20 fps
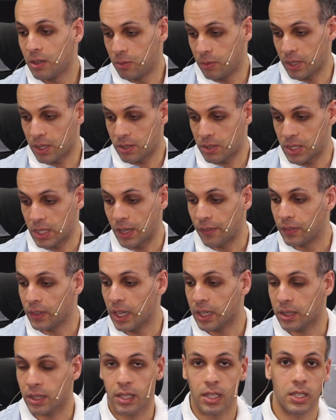with stuff
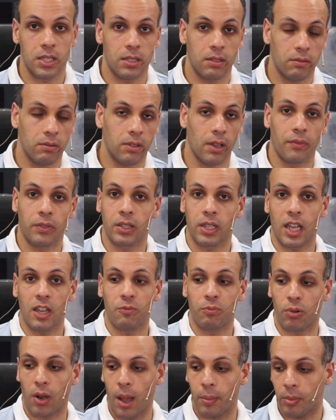like this, stuff that they
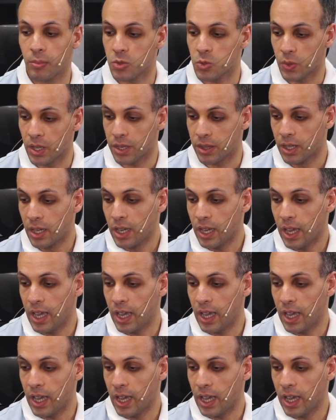have problems with,